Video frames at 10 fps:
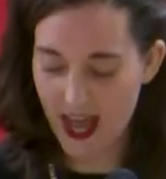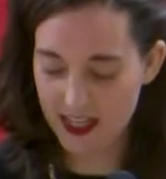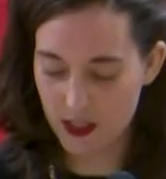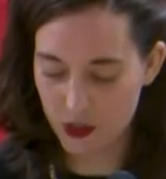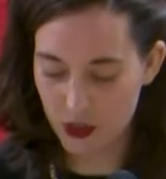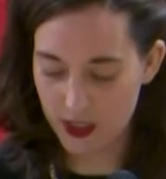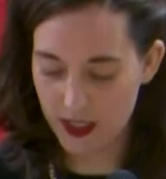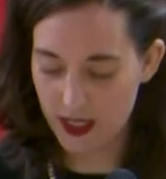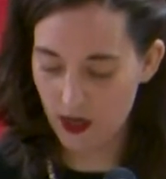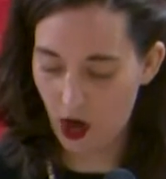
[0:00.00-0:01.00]
and interning
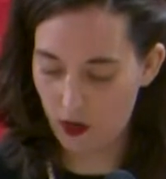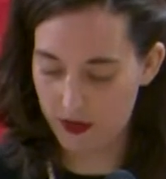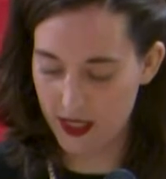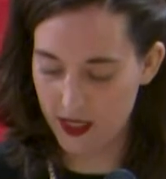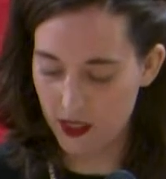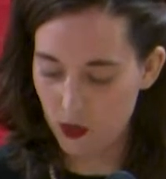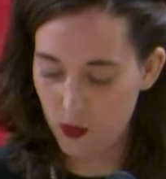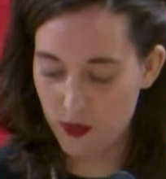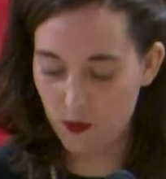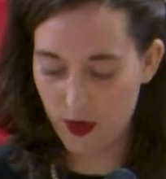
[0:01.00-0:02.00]
in Albany
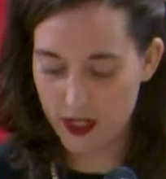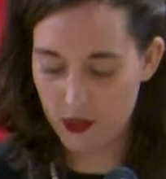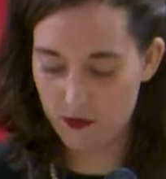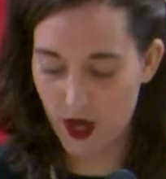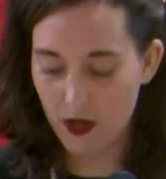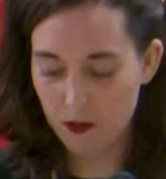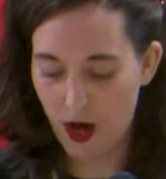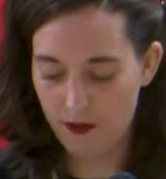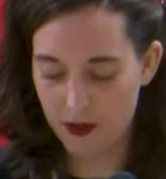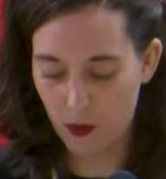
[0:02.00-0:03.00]
with a range of
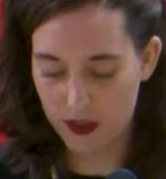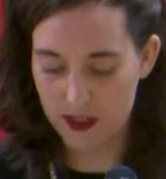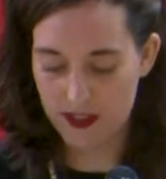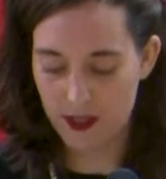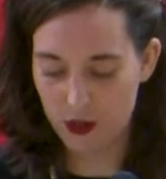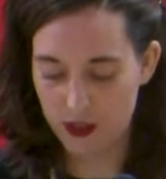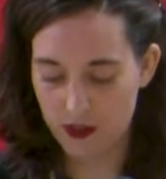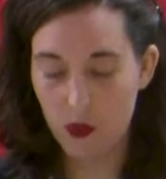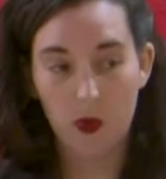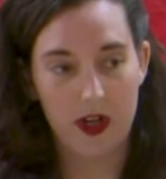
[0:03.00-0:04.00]
nonprofit
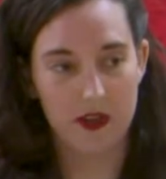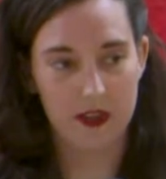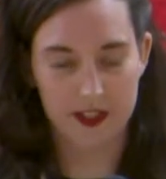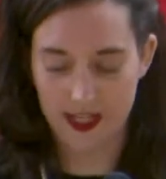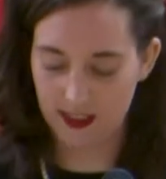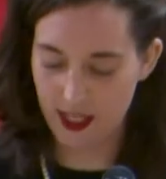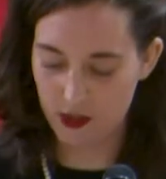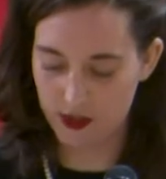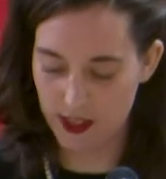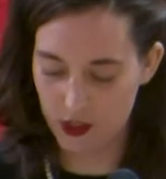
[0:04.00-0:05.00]
organizations or in the state
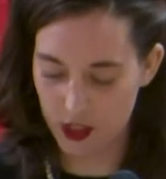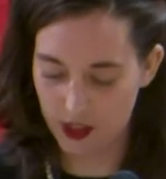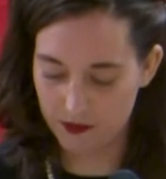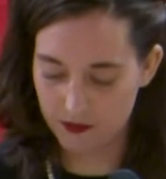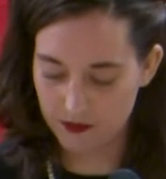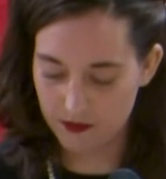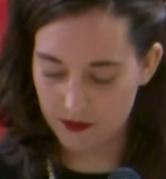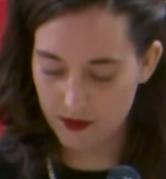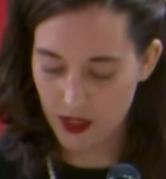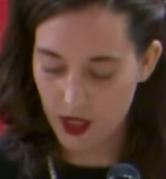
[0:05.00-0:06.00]
legislature.
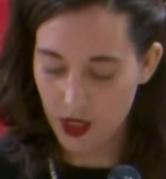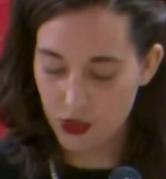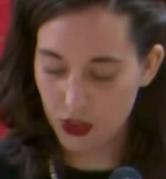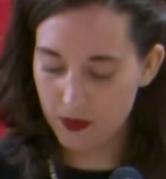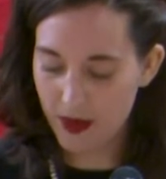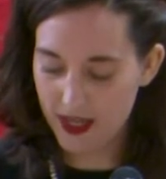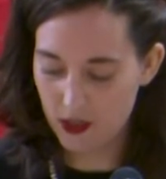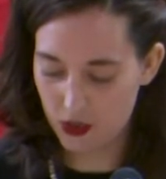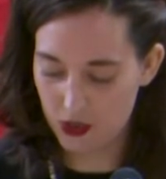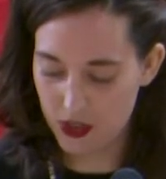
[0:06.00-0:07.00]
During my
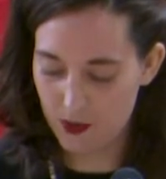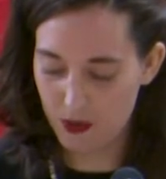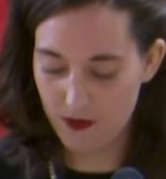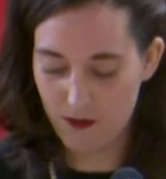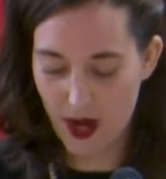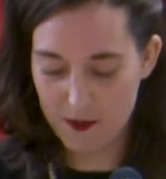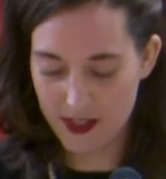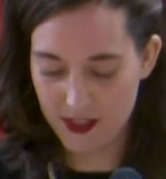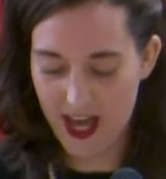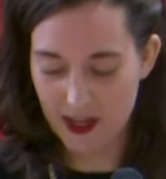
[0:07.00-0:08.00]
internship with
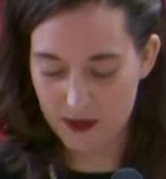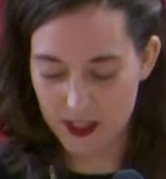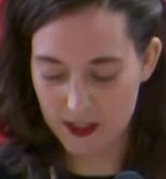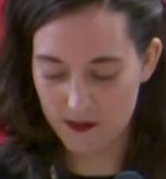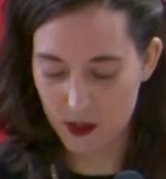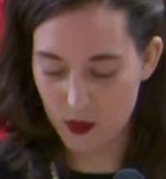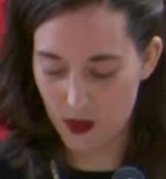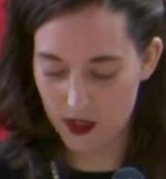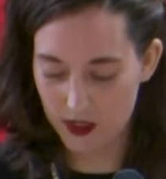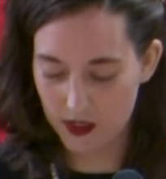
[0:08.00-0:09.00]
Environmental Advocates of New
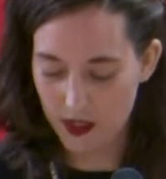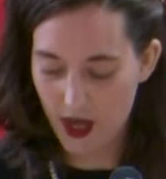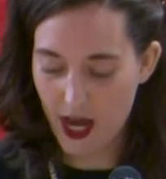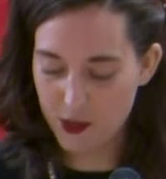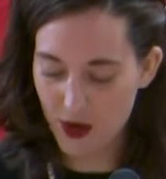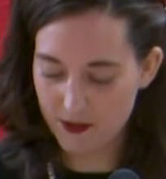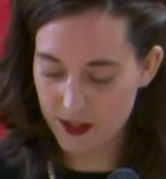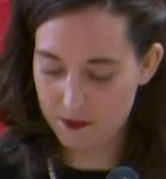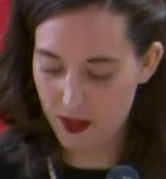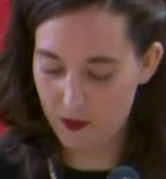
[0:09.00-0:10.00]
York, I
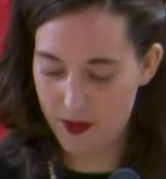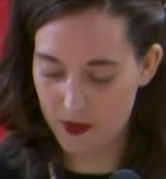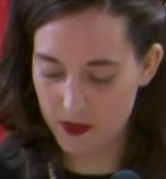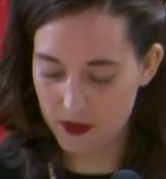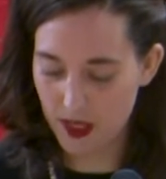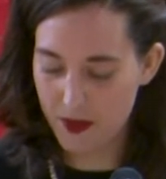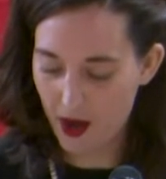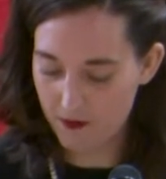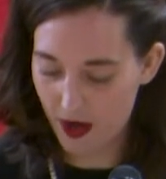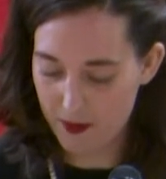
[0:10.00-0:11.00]
drafted bill memos about
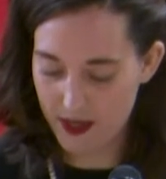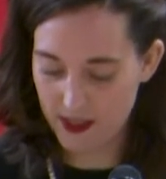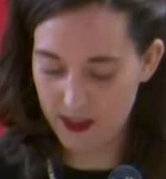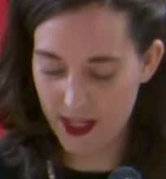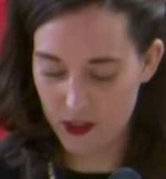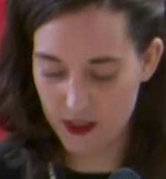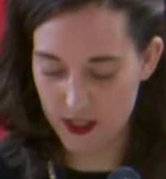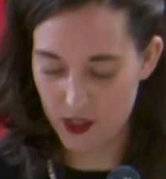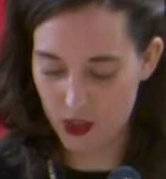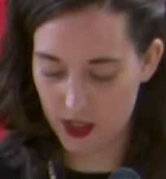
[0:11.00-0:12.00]
environmental
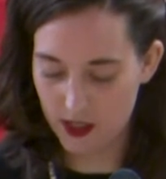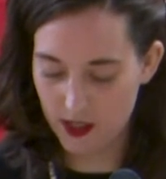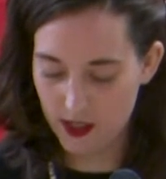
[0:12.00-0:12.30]
legislation,